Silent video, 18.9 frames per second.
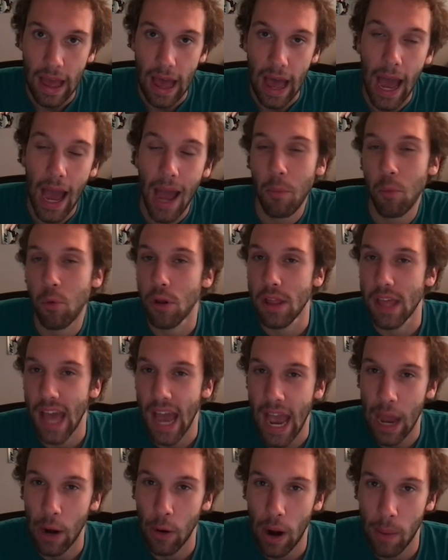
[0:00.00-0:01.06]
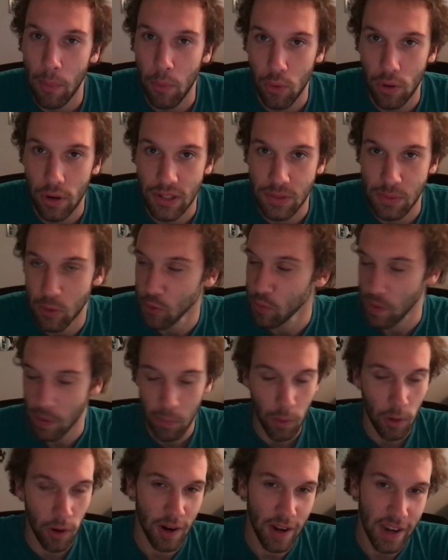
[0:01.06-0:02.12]
I'm really high on Robert Woods. Most people
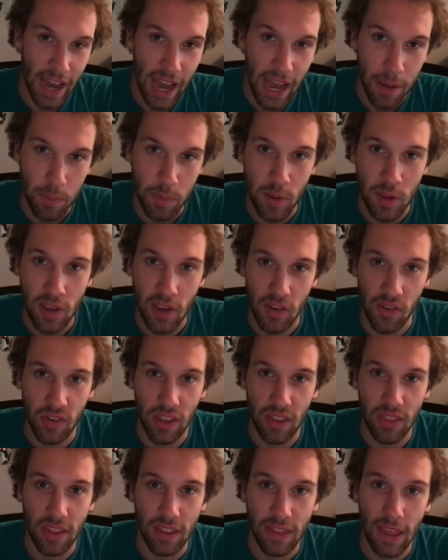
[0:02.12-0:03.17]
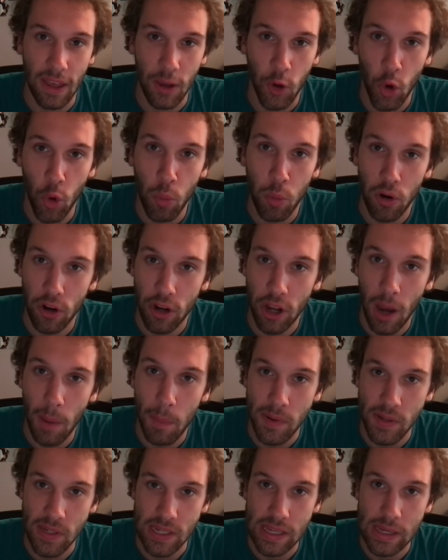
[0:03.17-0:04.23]
are not because they think that Cooper Kupp
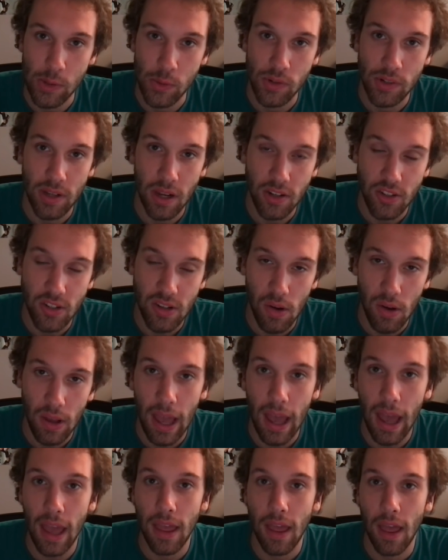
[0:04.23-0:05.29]
is a huge touchdown guy.